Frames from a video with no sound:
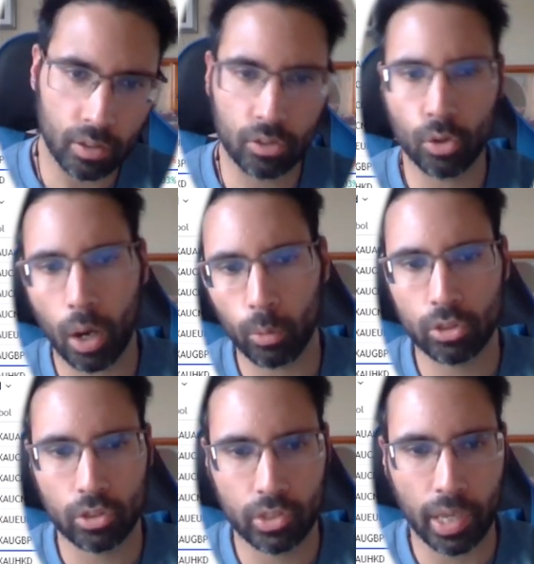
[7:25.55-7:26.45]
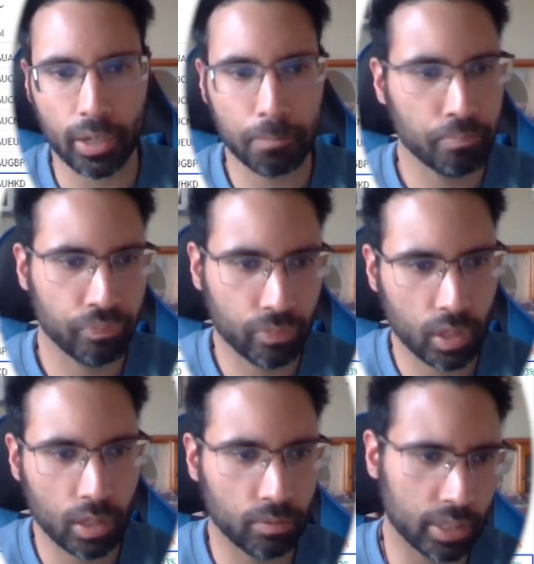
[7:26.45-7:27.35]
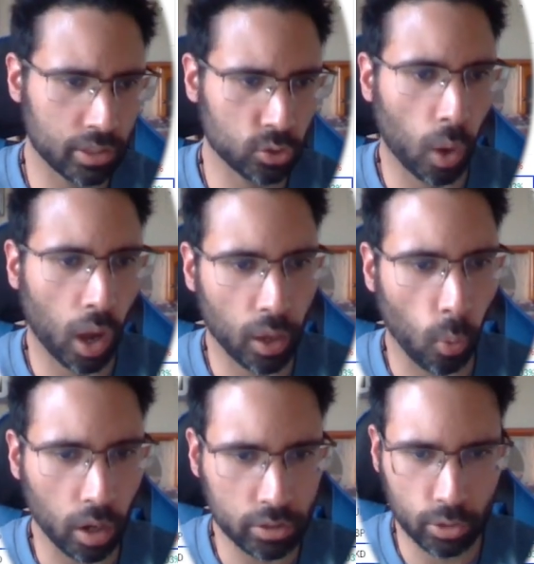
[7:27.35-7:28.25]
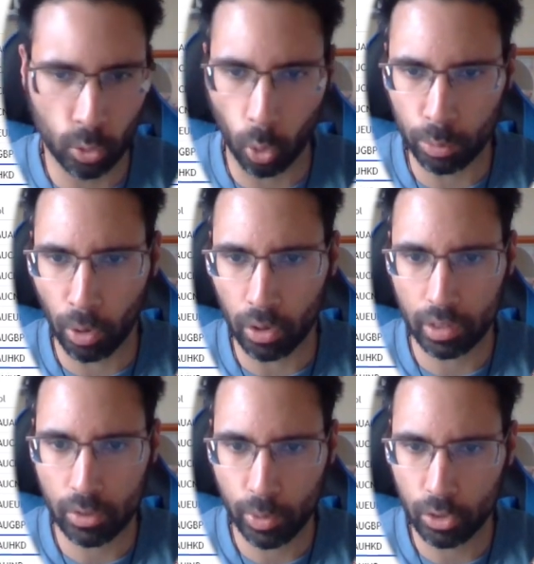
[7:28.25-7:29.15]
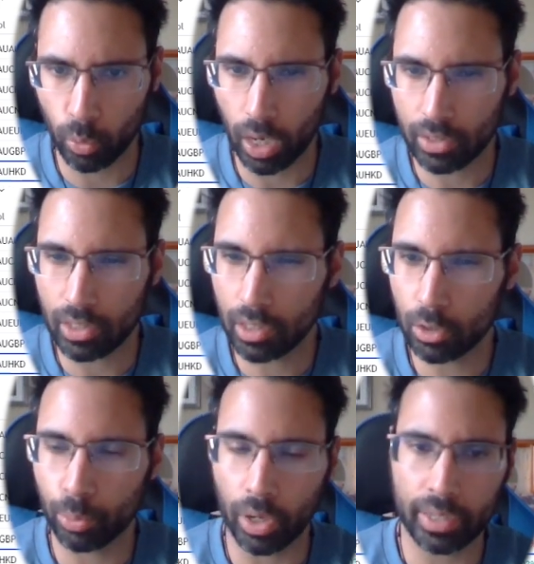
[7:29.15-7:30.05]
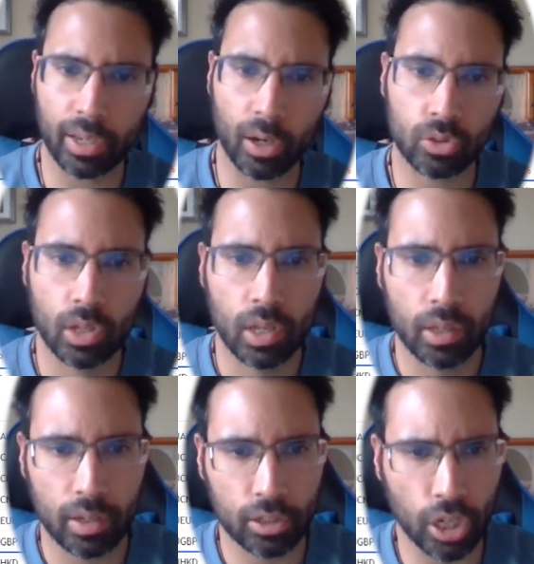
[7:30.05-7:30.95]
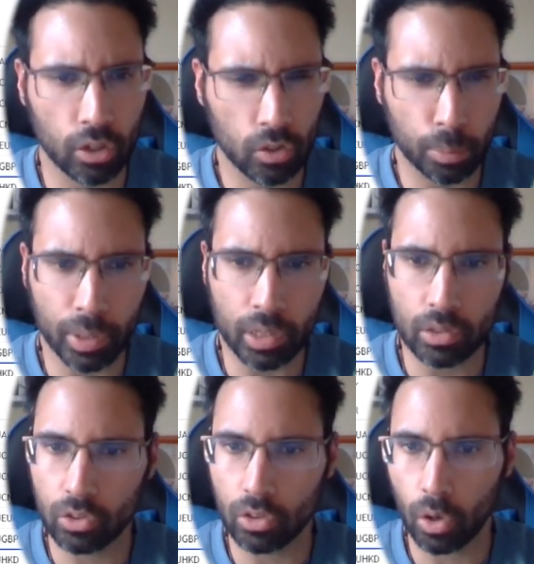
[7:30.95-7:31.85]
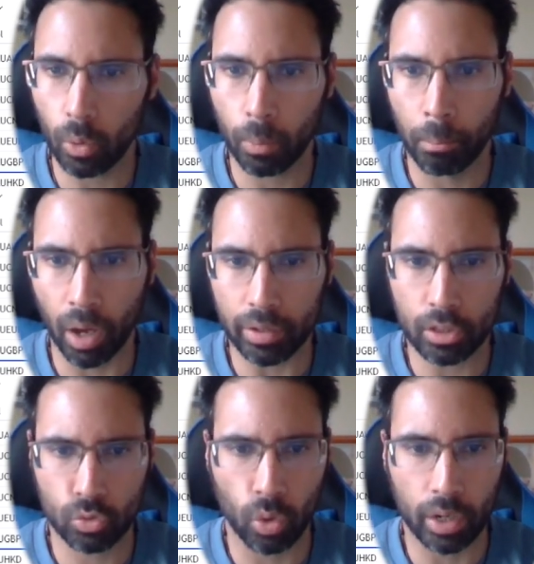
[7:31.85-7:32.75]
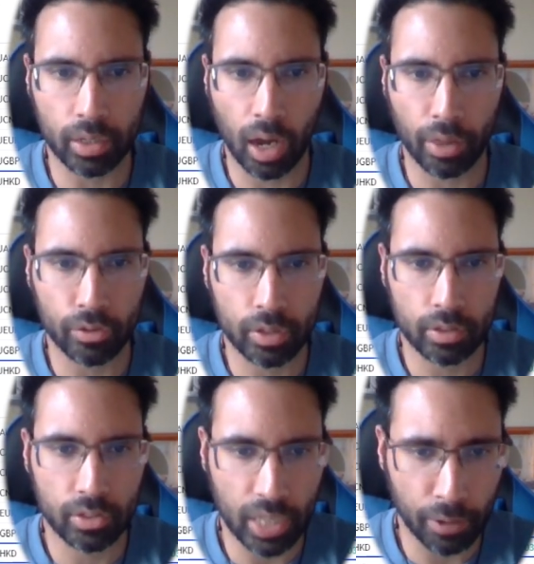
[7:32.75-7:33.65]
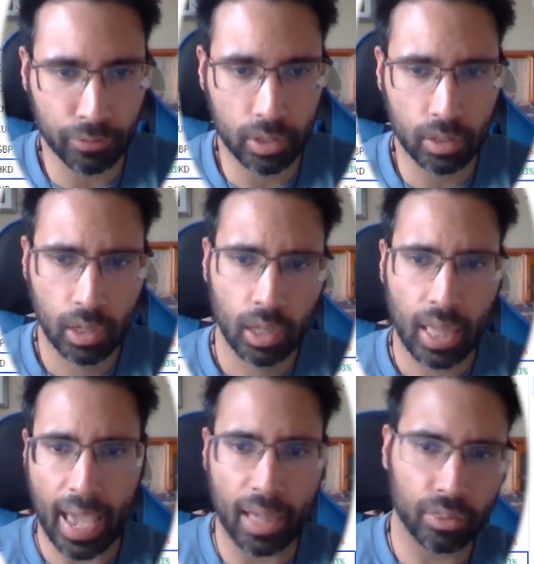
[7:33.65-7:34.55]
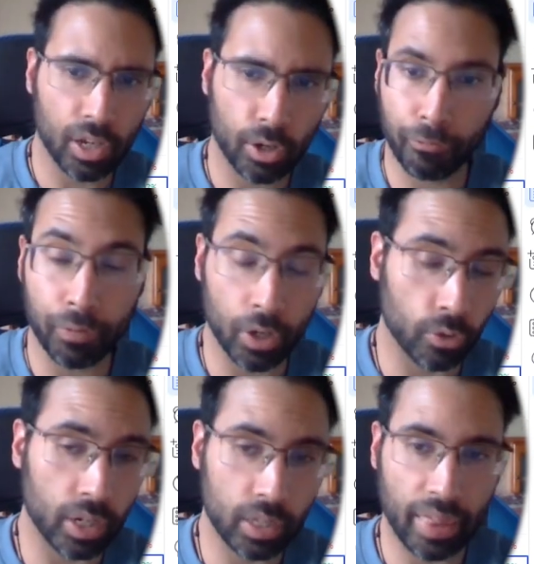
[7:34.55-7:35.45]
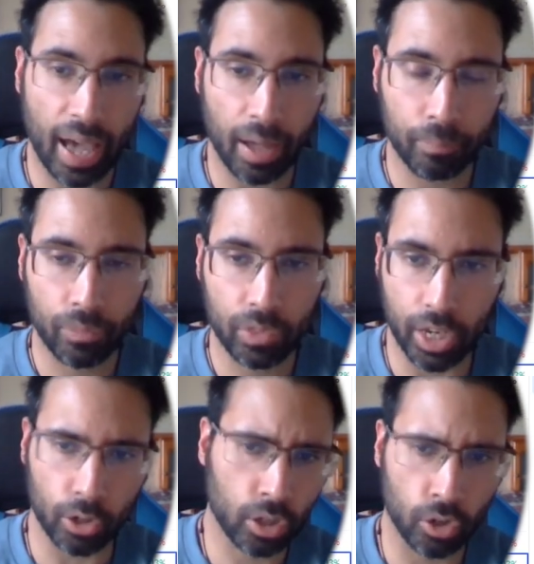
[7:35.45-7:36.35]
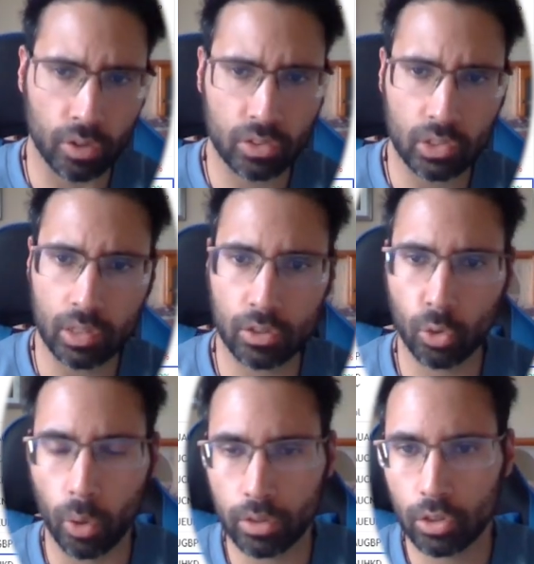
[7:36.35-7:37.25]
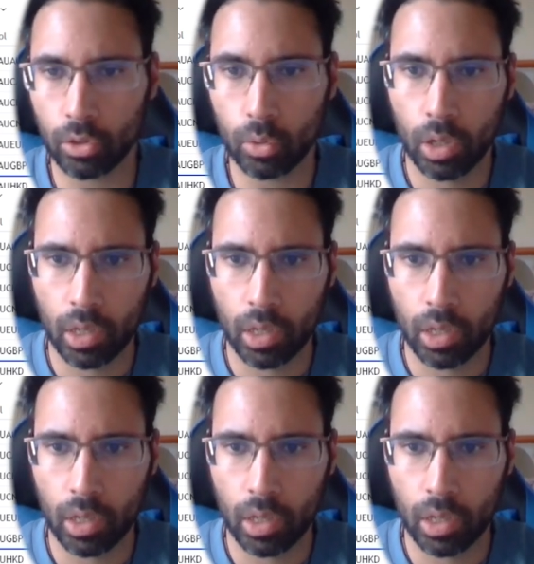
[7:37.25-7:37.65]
I would just say this is why I watch the gold markets, because when I see these breakouts, it generally means, money is running either into safety and they're fearing that their currency is going to